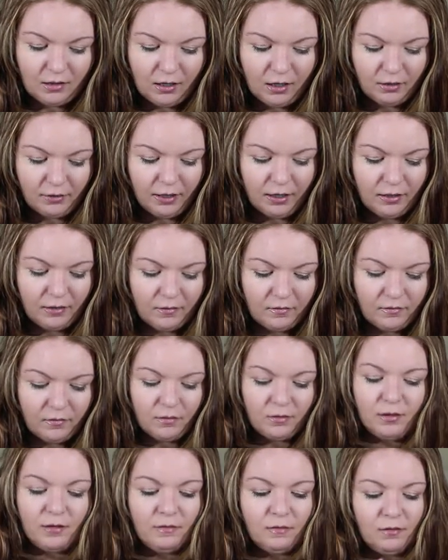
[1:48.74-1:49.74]
Alright,
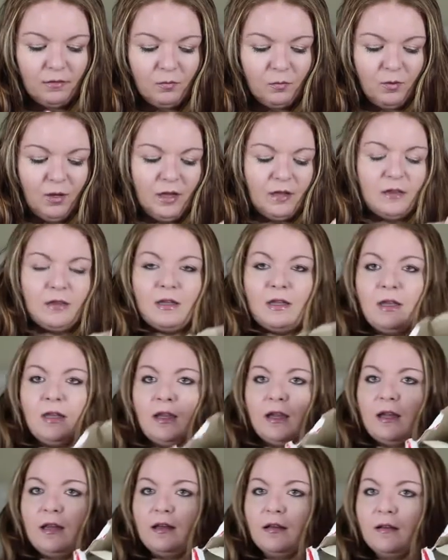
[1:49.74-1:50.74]
so this is what
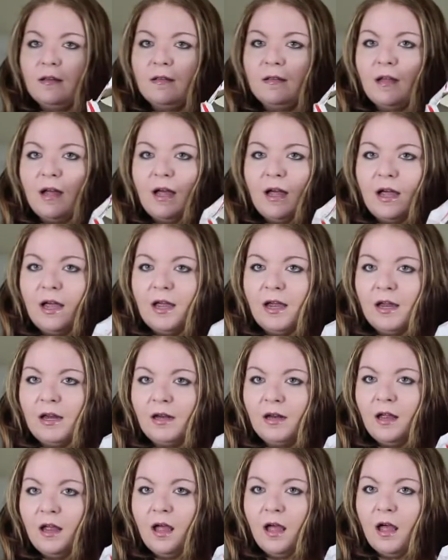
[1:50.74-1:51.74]
the
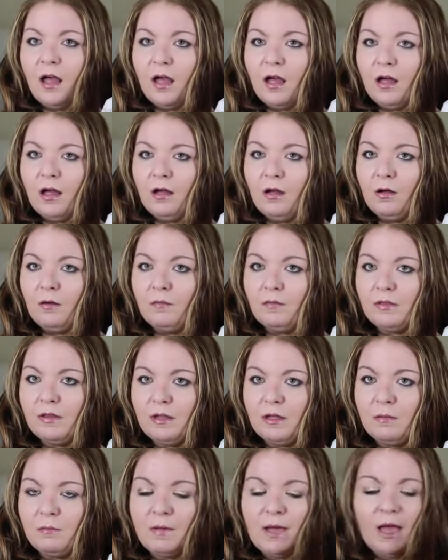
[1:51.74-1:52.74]
inside of
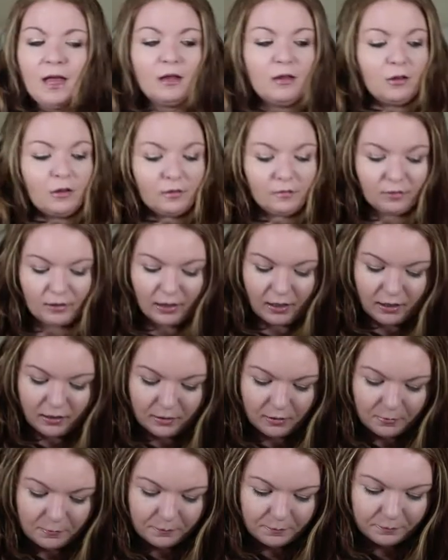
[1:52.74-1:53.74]
the bag looks like.
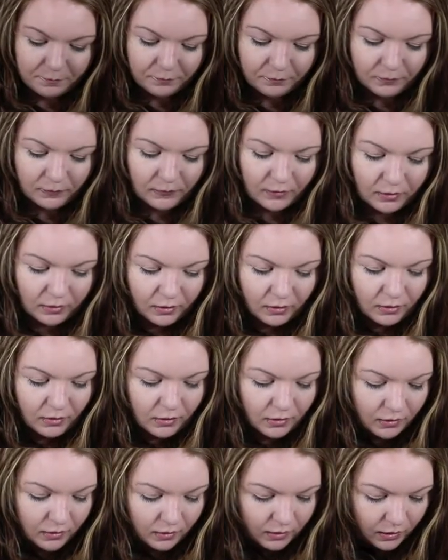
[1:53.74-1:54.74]

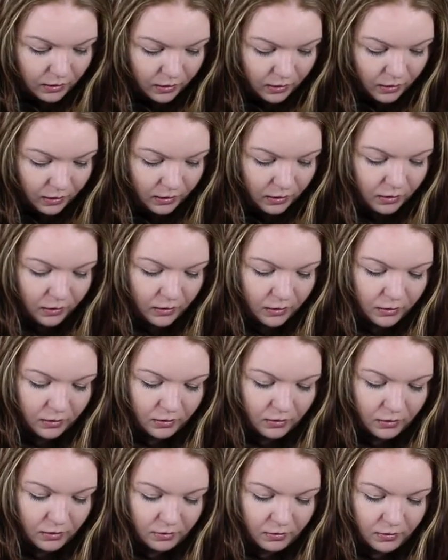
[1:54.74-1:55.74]
And
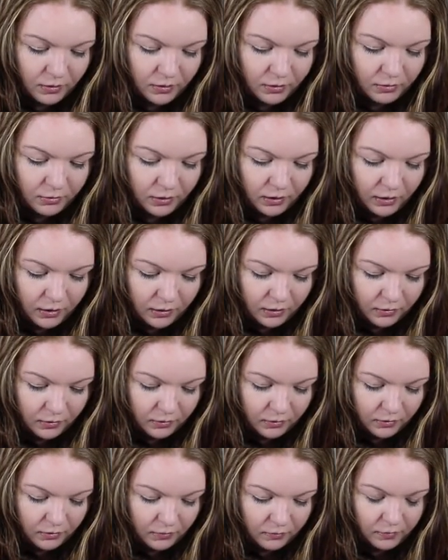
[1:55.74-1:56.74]
there
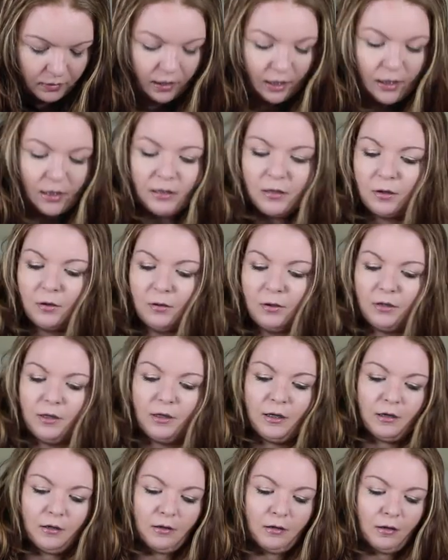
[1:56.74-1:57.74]
is a note in
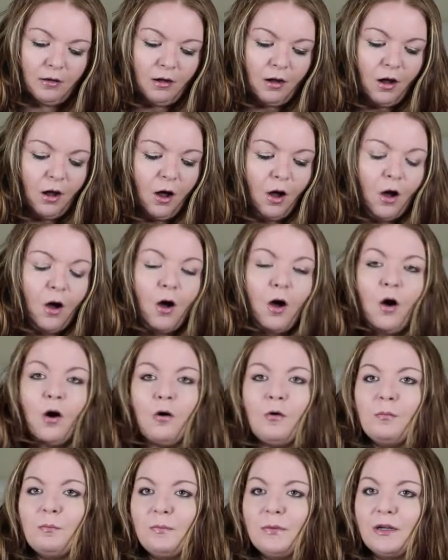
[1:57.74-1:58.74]
here.
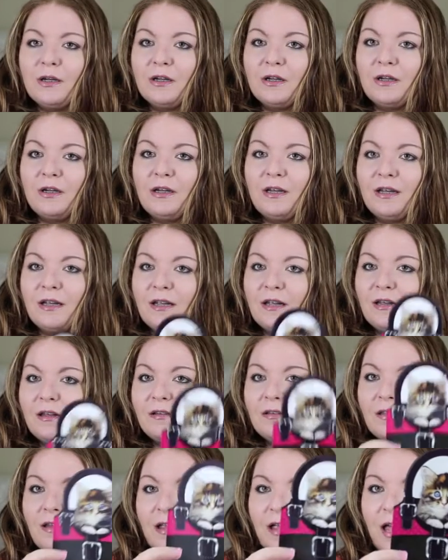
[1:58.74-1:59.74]
Oh my
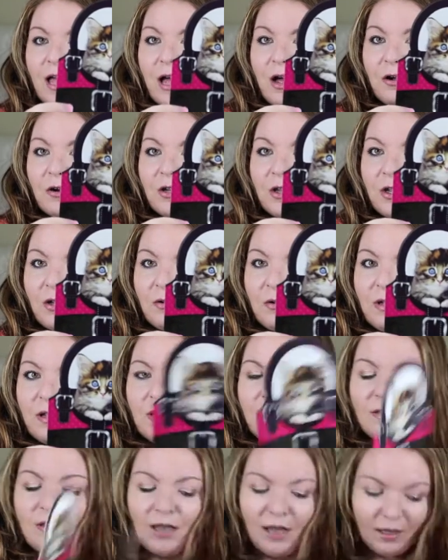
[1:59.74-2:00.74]
goodness, how cute
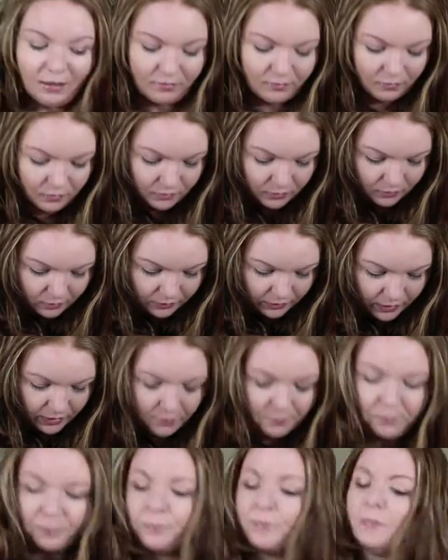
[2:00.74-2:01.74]
is that? Okay,